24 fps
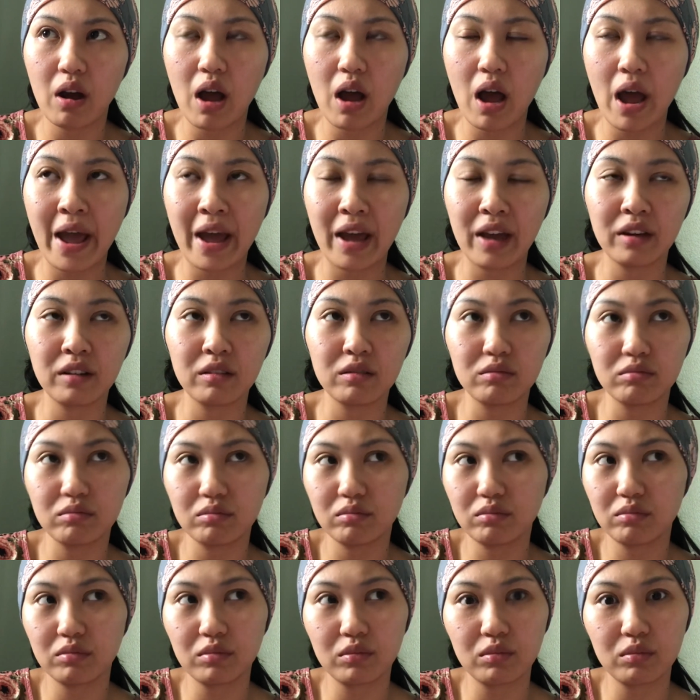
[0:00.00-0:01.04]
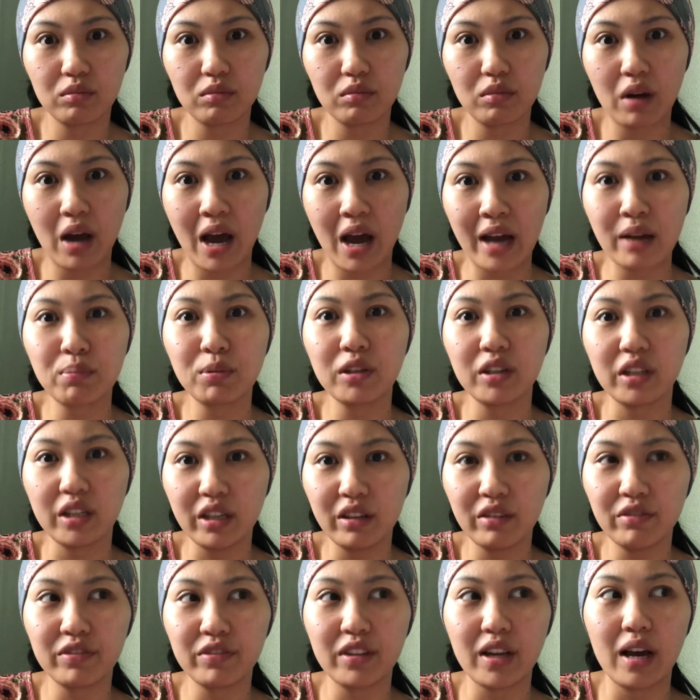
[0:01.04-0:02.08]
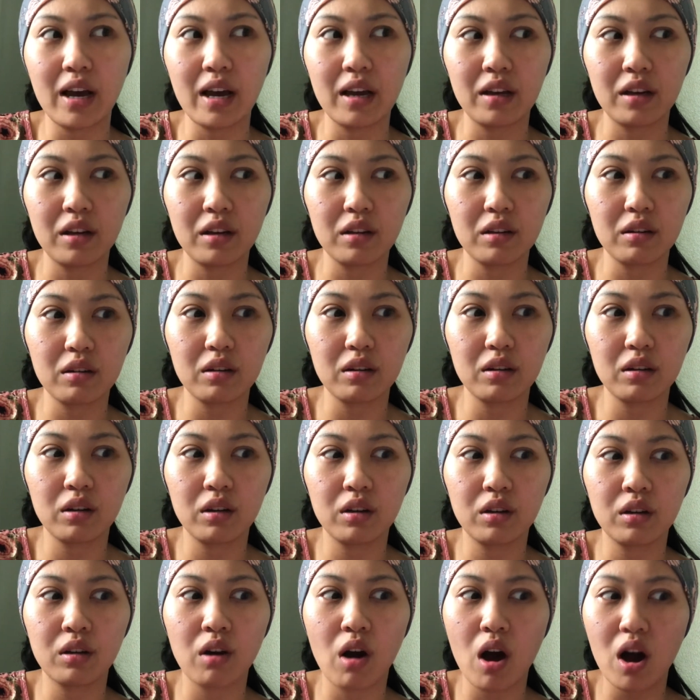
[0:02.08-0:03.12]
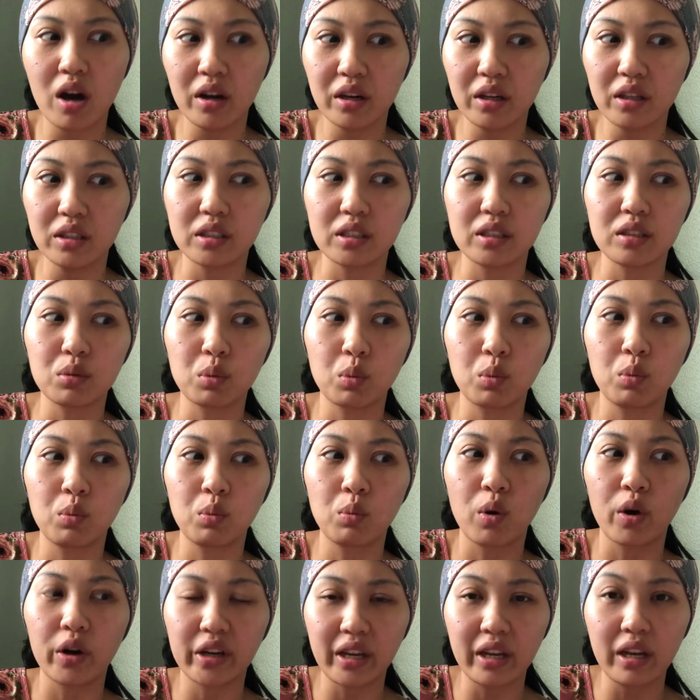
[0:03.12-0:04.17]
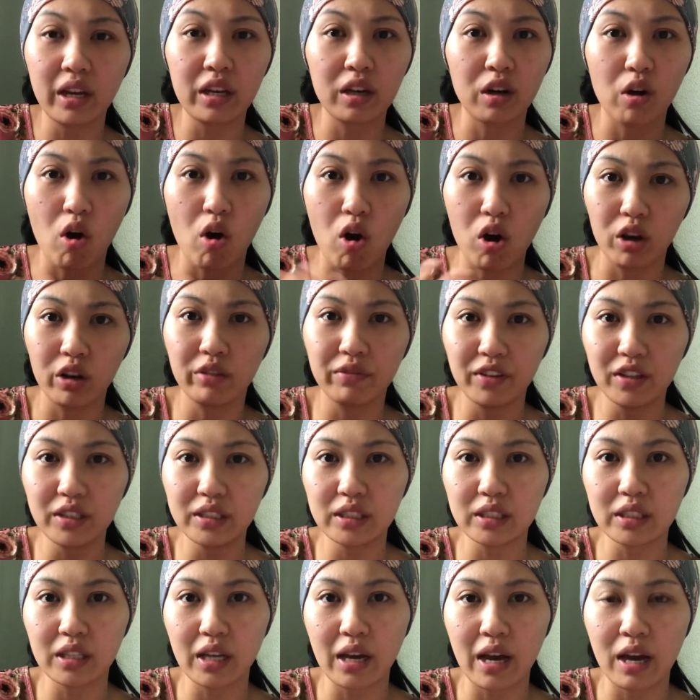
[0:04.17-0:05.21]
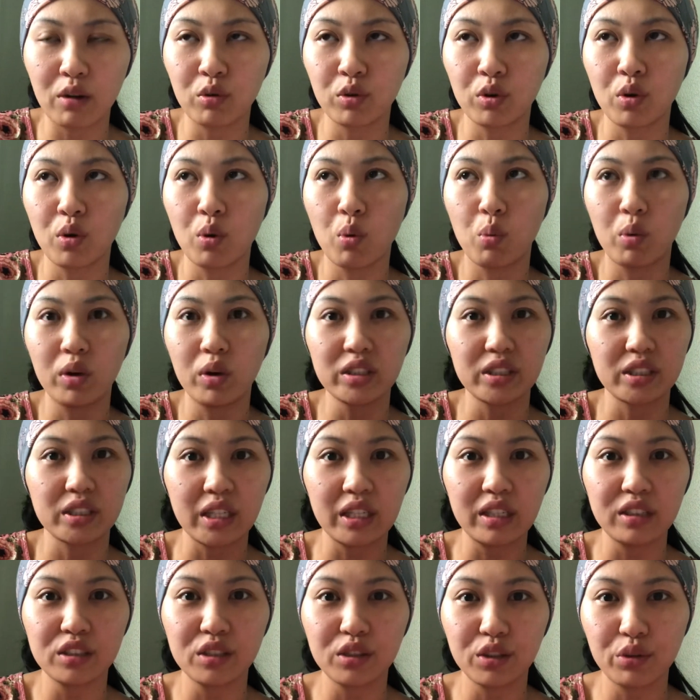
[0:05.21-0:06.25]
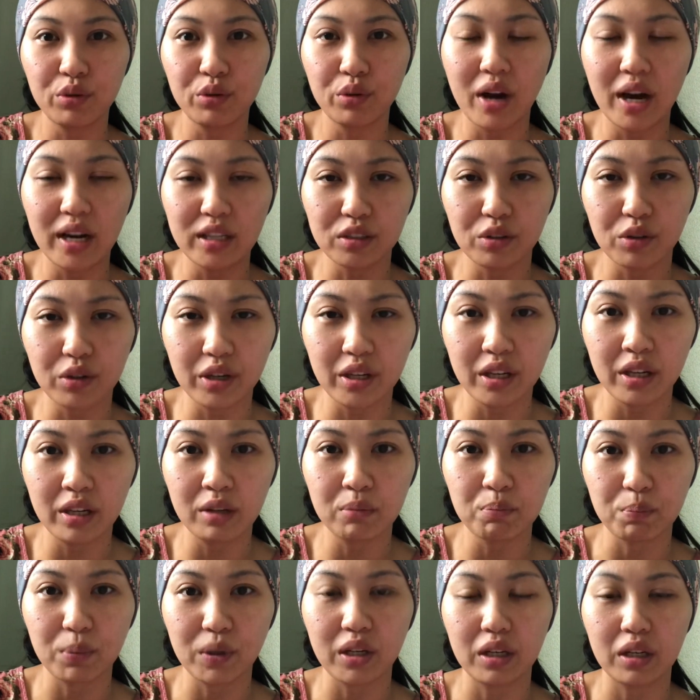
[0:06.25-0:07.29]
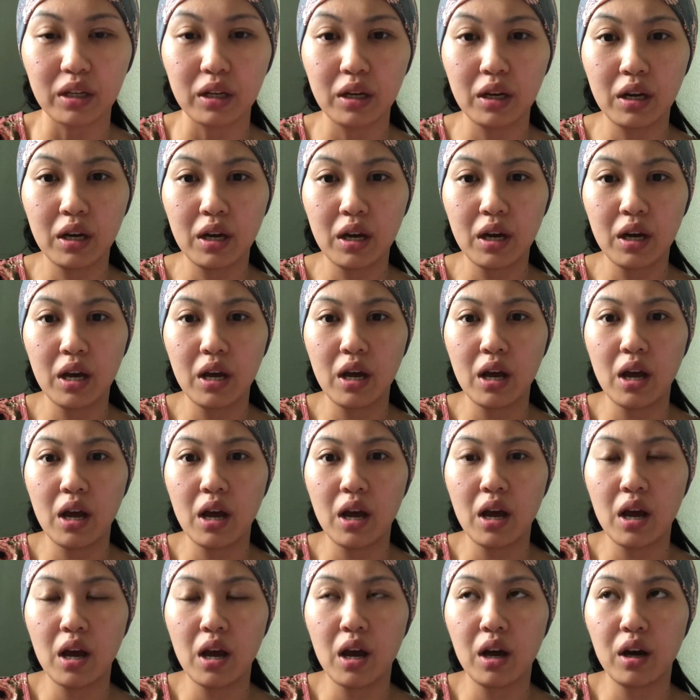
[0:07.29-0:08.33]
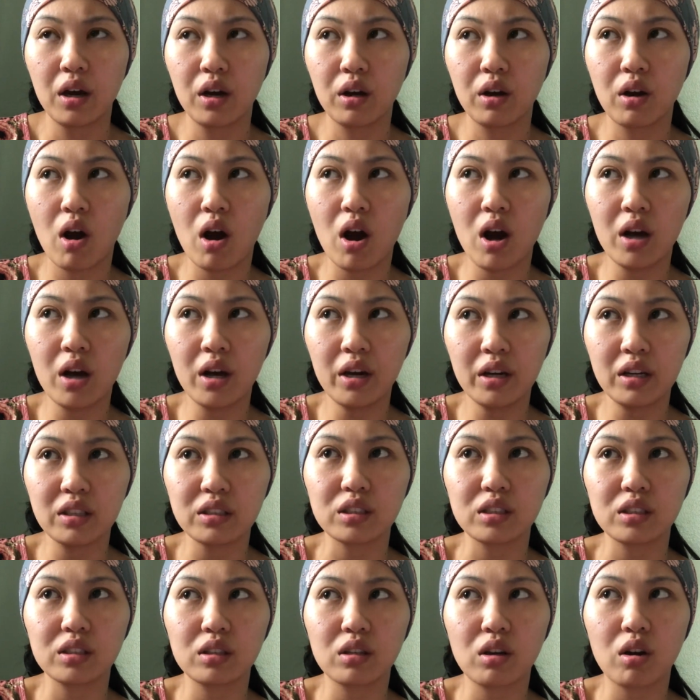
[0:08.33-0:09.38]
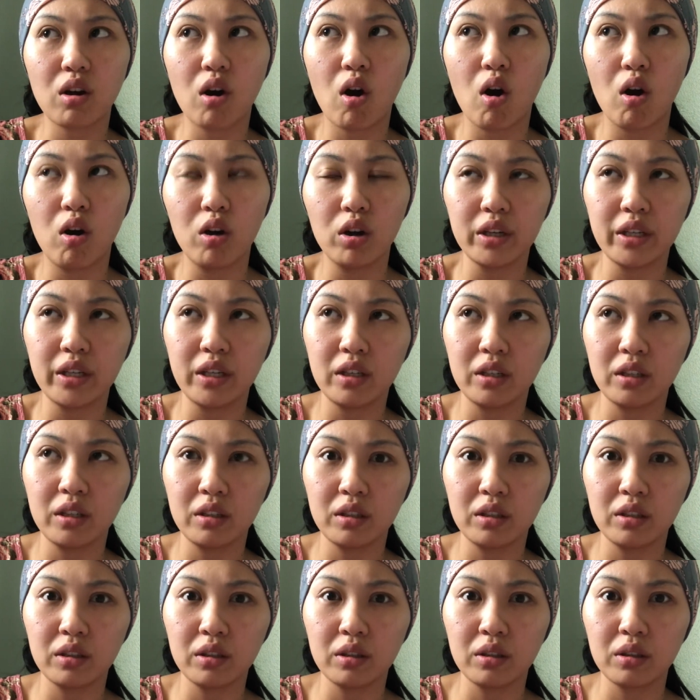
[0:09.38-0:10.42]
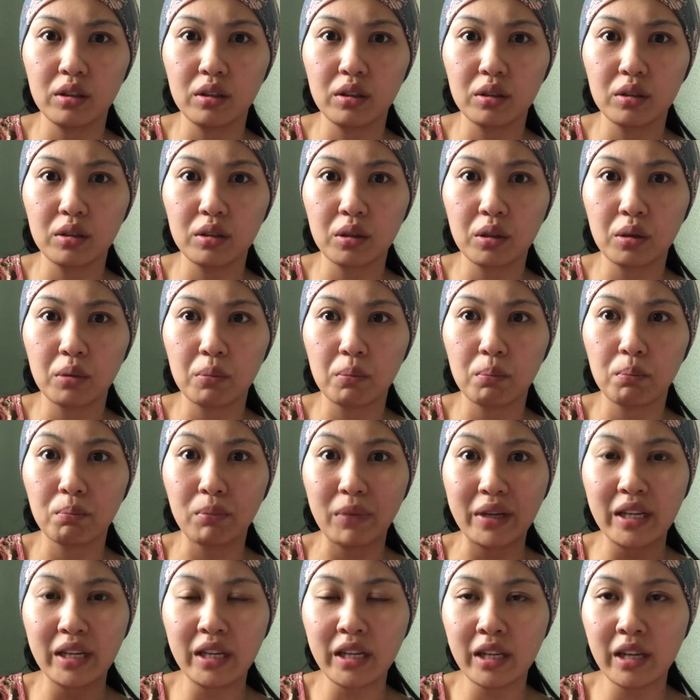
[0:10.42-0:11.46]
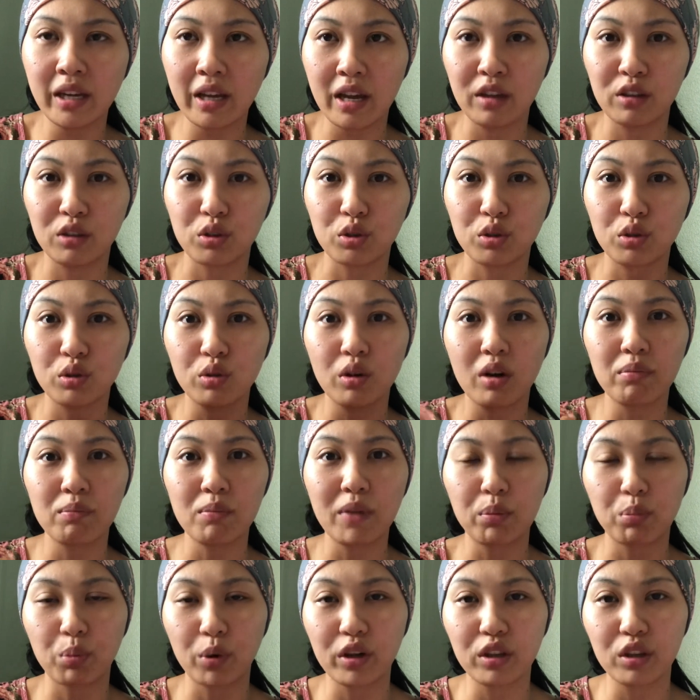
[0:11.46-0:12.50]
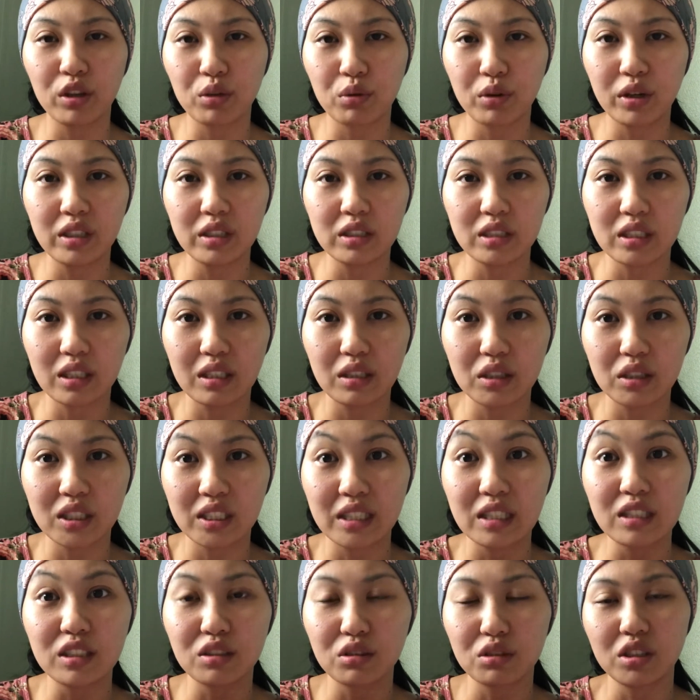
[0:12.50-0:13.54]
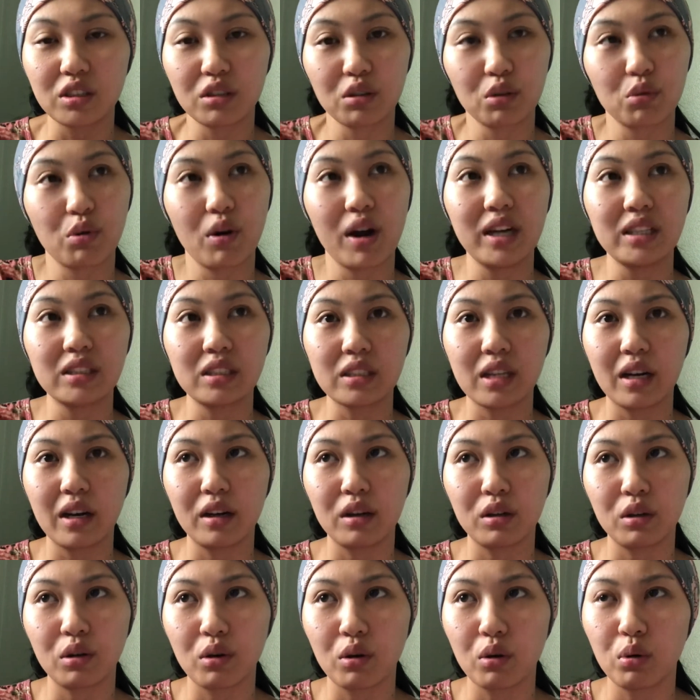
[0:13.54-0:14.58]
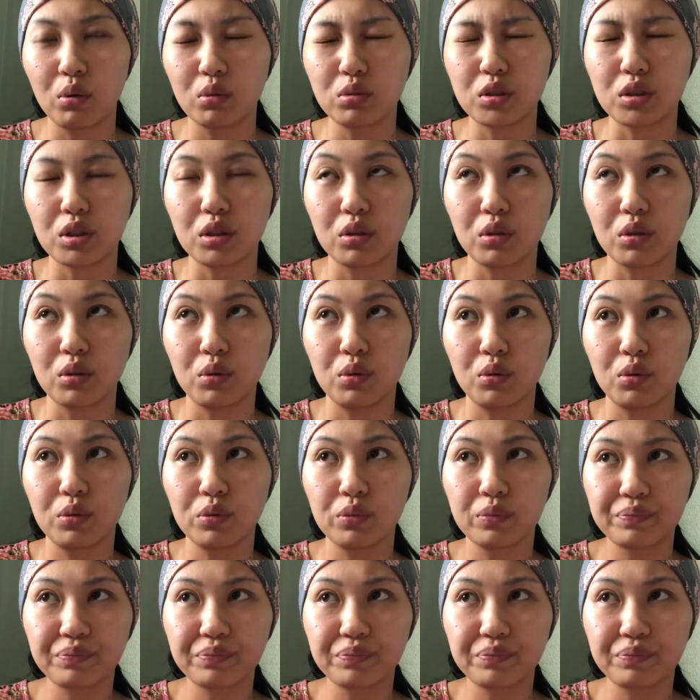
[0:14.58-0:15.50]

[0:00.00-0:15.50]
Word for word: and I believe that God is working in all of us. I don't know what season you guys are in, but God is calling me and two of my brethren's sisters in Christ that I know to